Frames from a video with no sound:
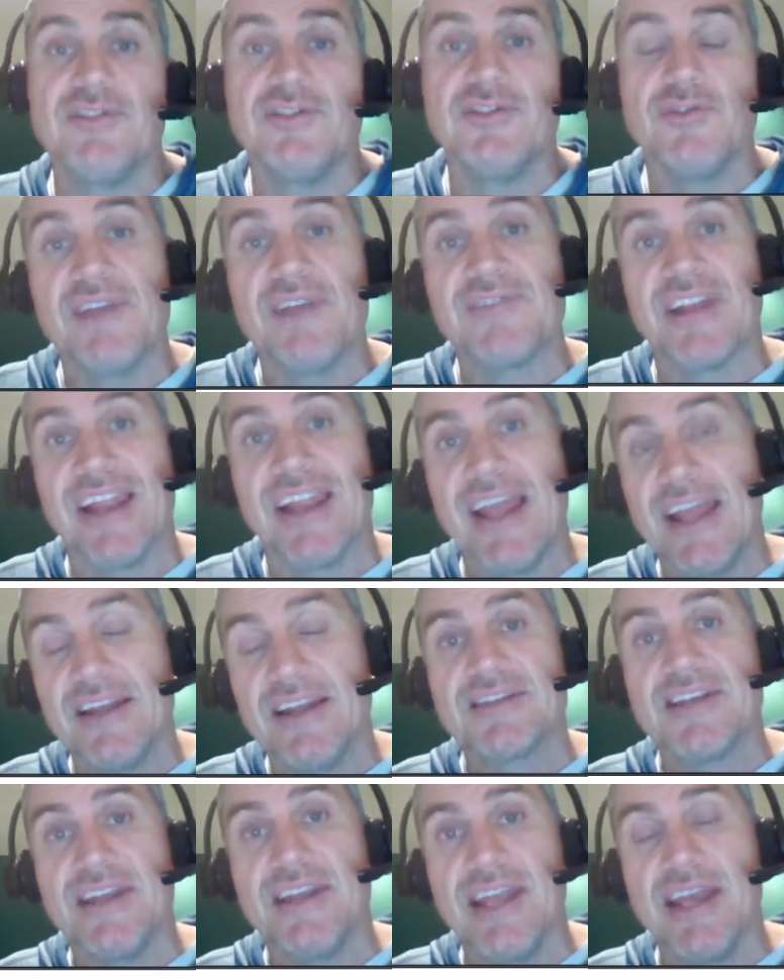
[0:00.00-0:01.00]
Do I have to land at
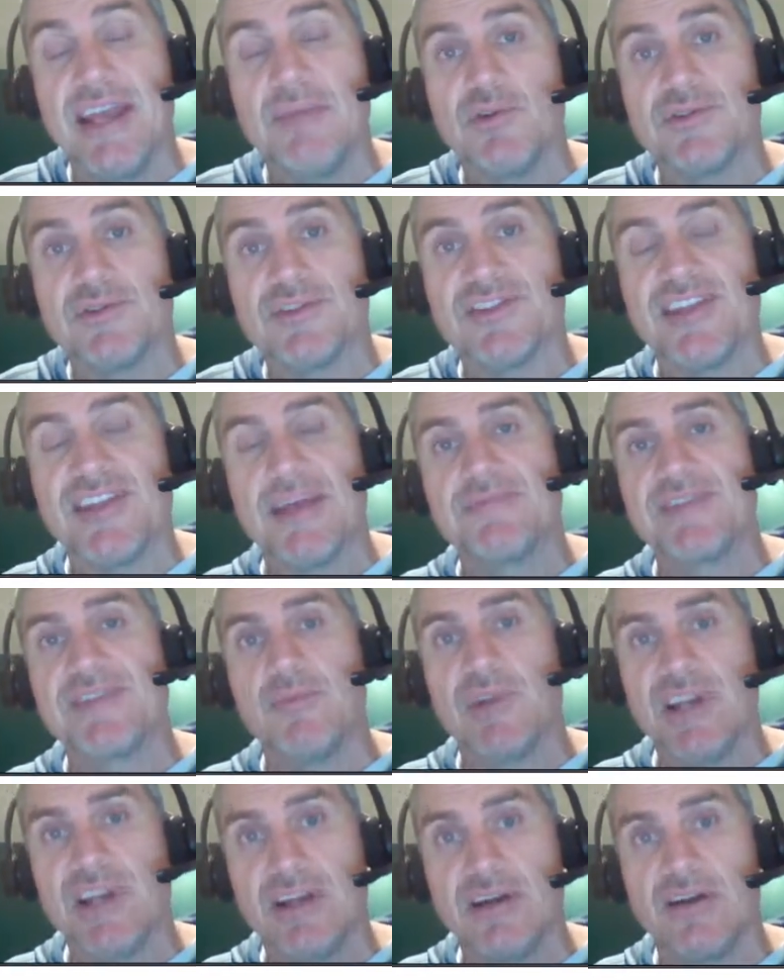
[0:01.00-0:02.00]
Sydney Airport and stab
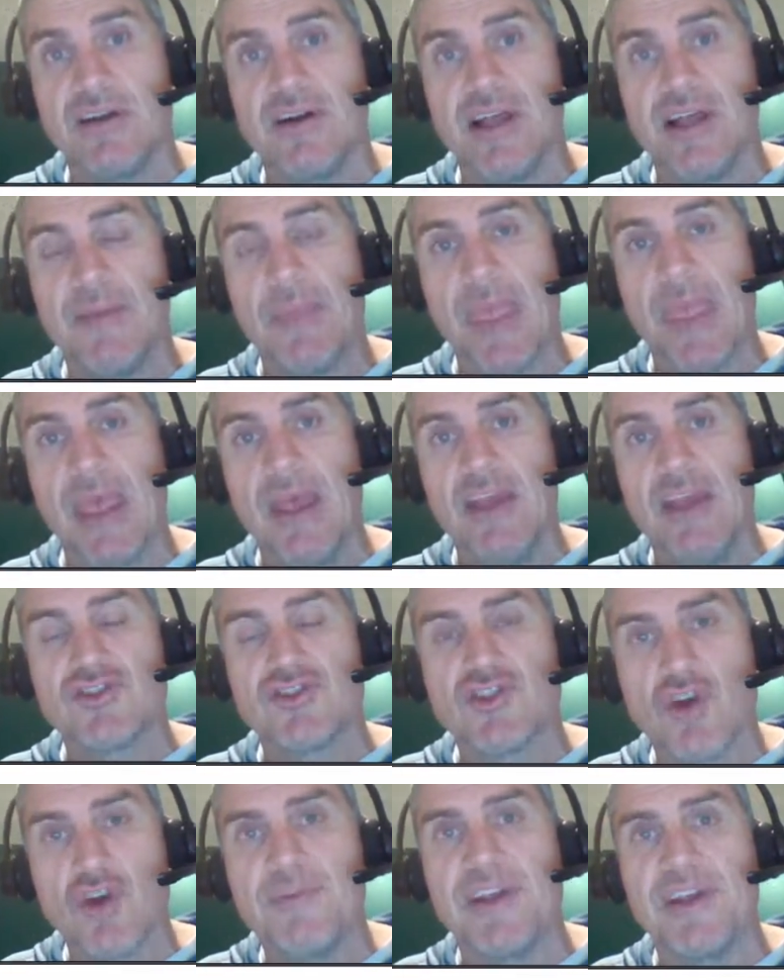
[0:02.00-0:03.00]
someone in an eye?
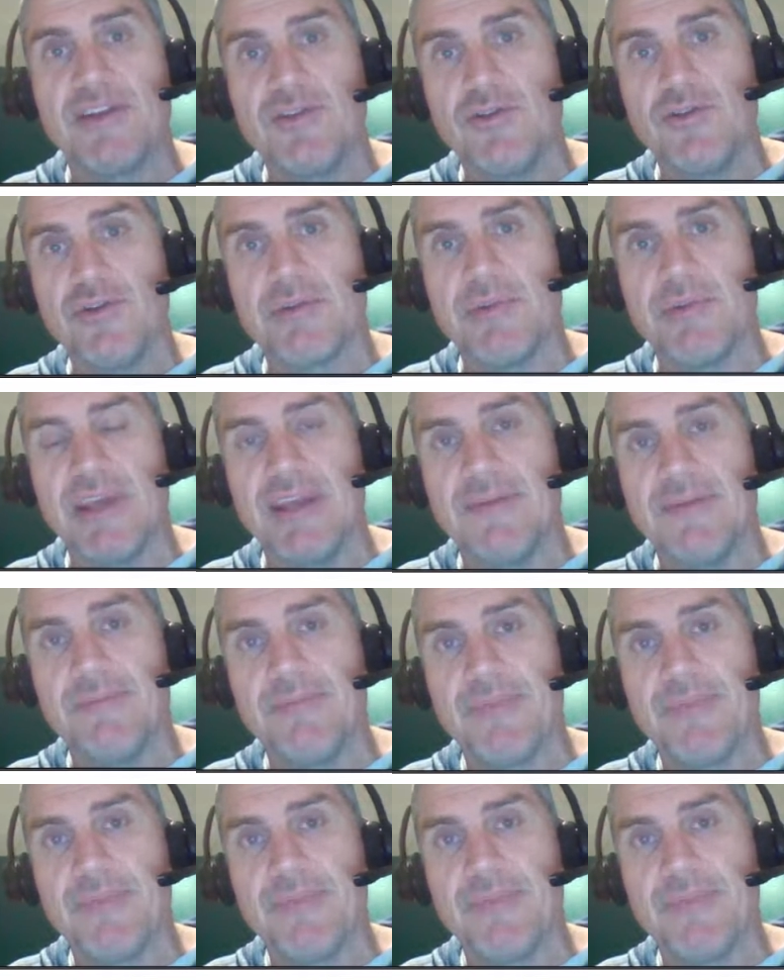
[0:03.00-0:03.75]
Stop ignoring me.